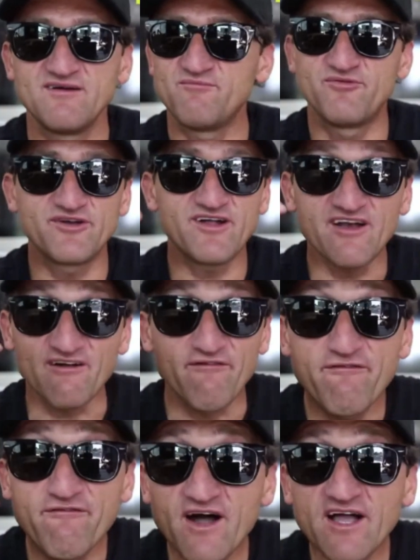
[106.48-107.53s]
Put on our
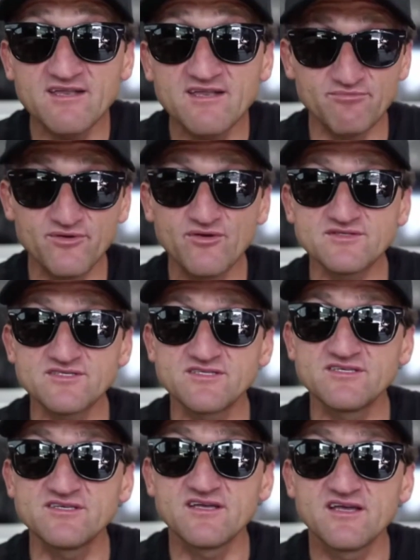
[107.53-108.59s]
fucking
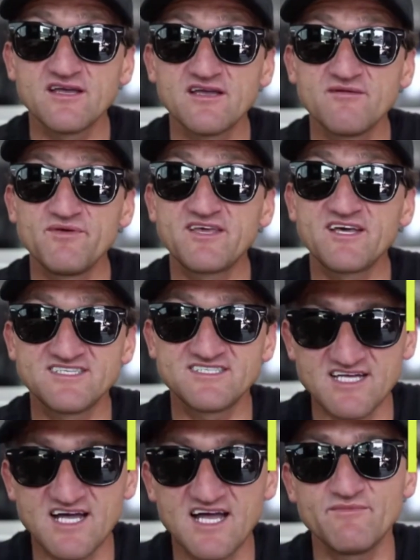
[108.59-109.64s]
boots, because
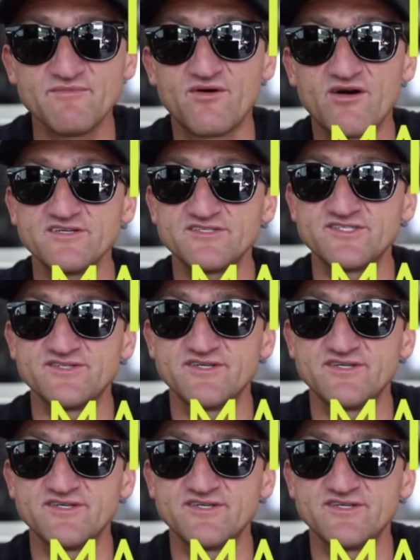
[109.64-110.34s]
it's time to march.